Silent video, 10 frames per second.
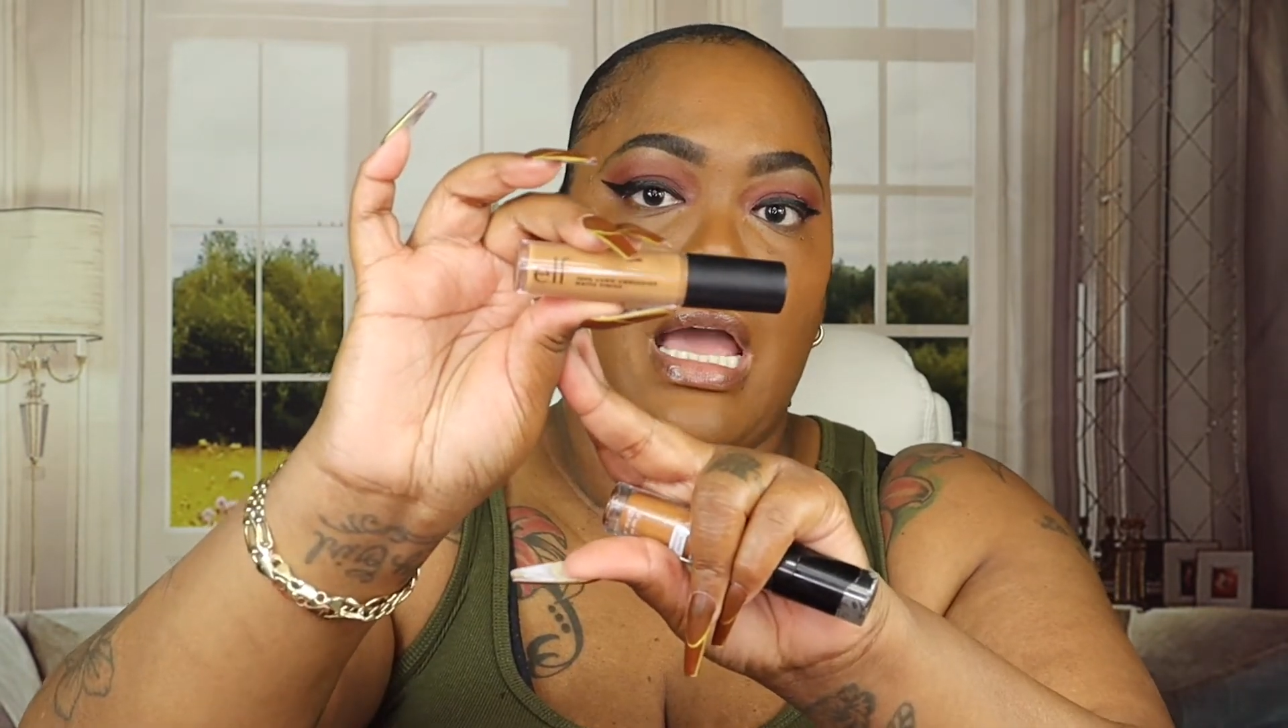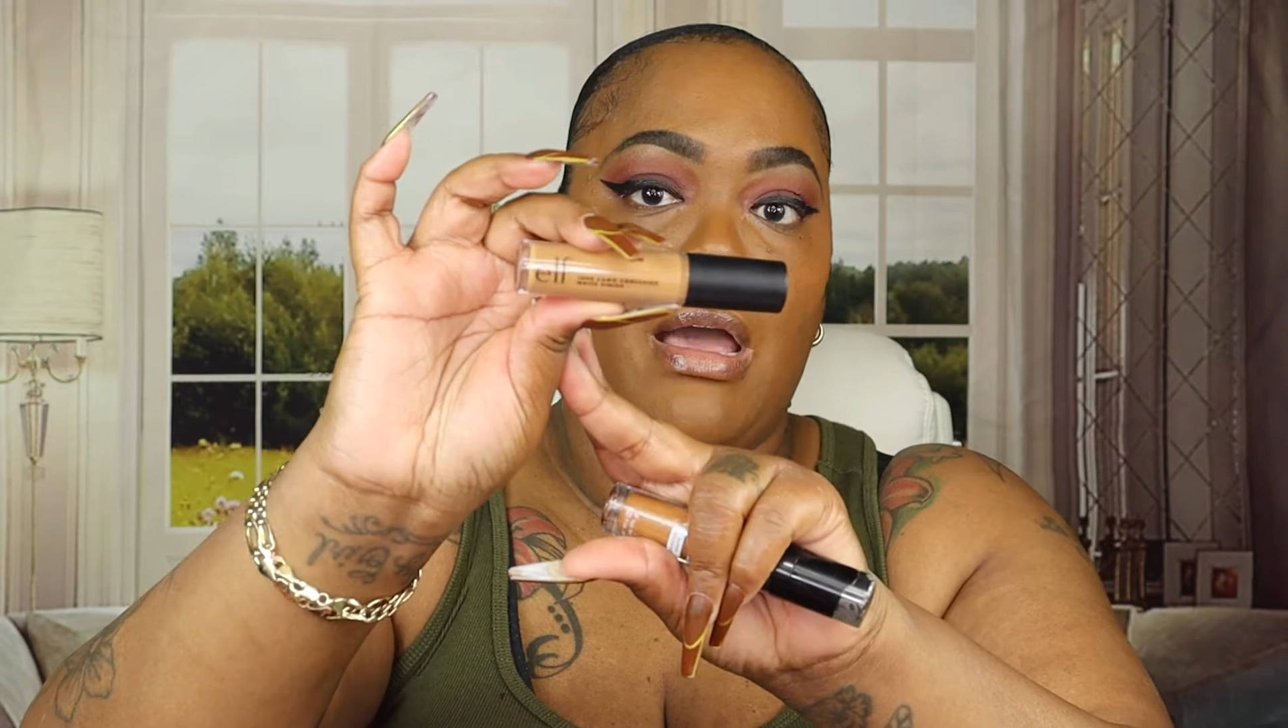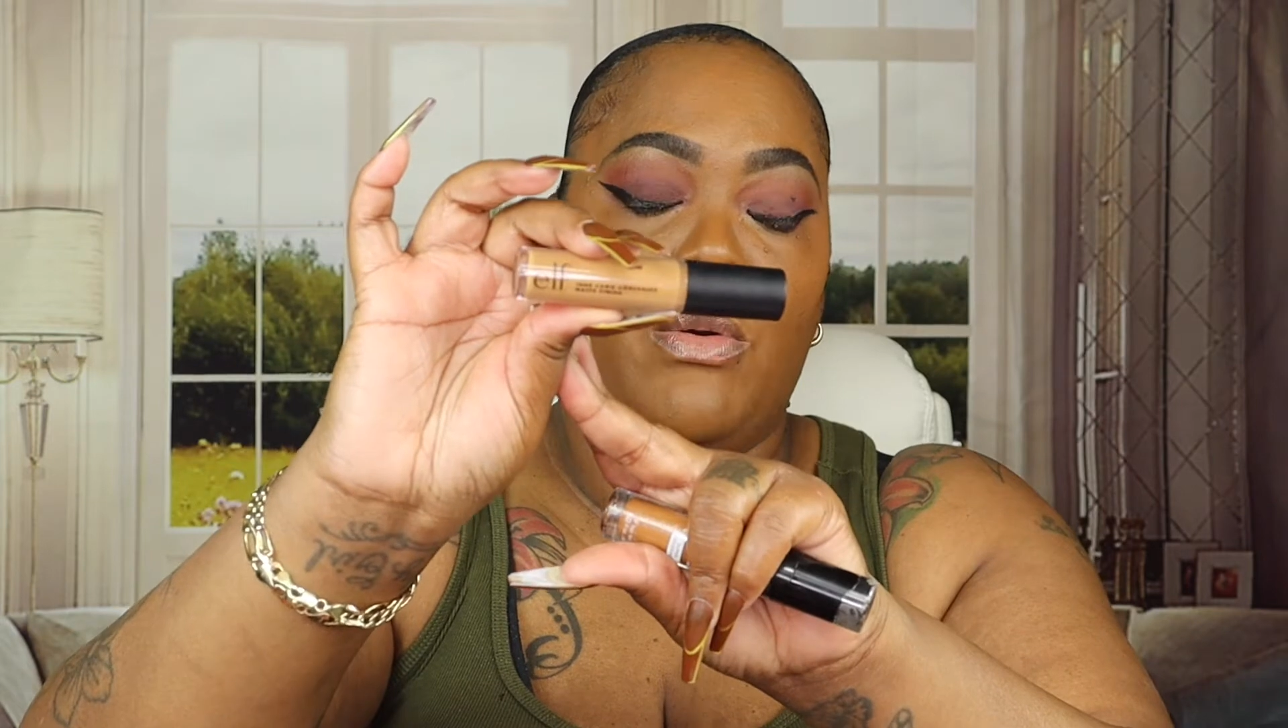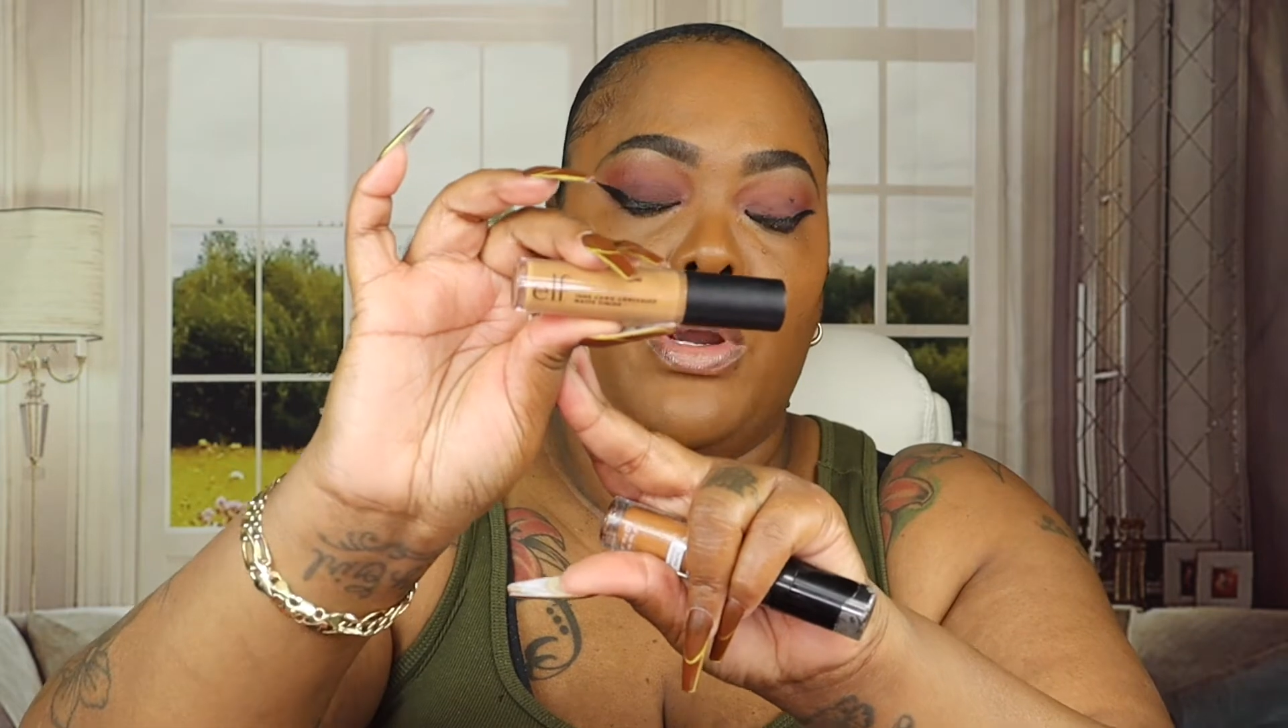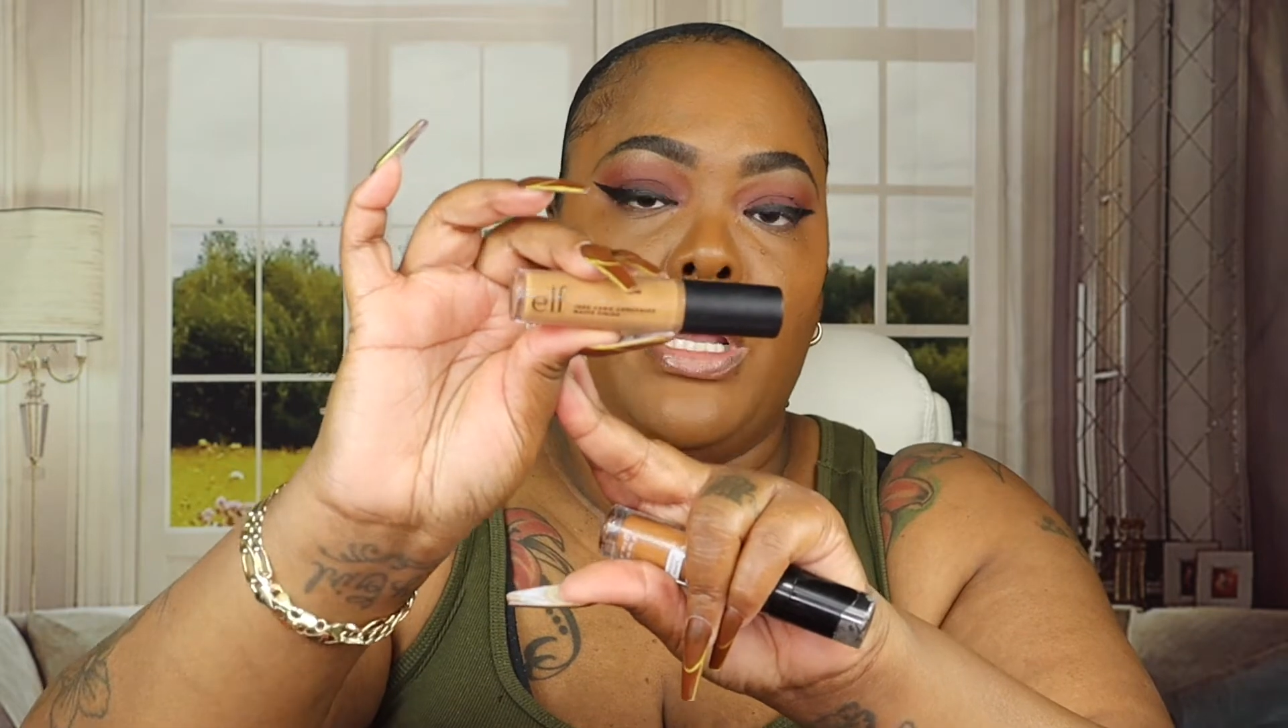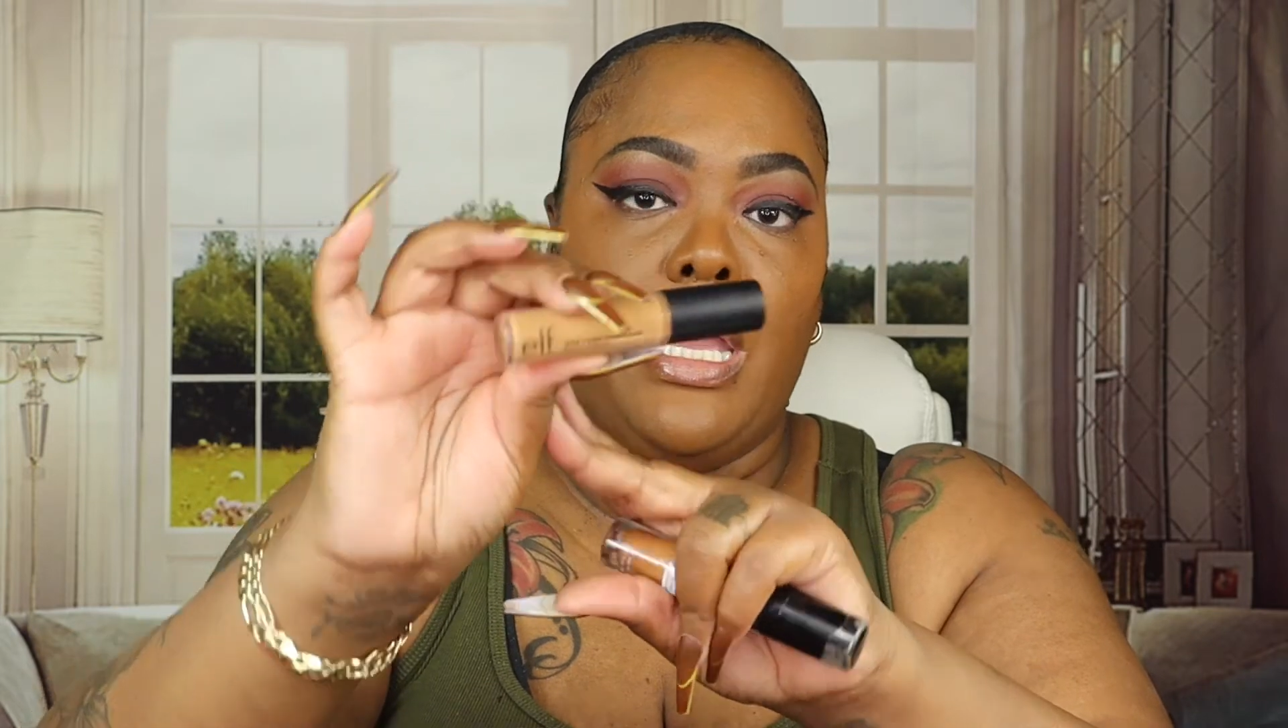Hour